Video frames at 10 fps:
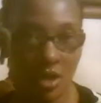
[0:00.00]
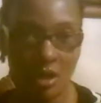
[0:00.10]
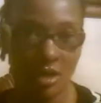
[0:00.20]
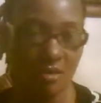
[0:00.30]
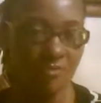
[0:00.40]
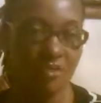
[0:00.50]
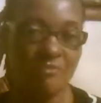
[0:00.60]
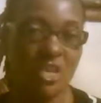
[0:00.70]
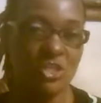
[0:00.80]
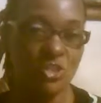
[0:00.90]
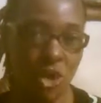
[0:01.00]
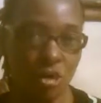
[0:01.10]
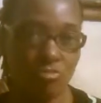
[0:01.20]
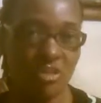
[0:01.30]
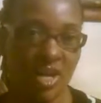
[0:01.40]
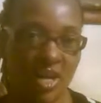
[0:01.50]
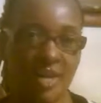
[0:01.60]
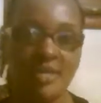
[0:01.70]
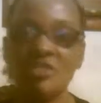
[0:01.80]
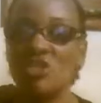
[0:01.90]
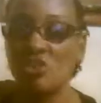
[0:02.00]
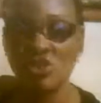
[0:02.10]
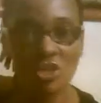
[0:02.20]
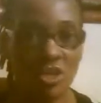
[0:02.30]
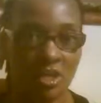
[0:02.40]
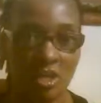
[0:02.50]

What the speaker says: even if they don't intentionally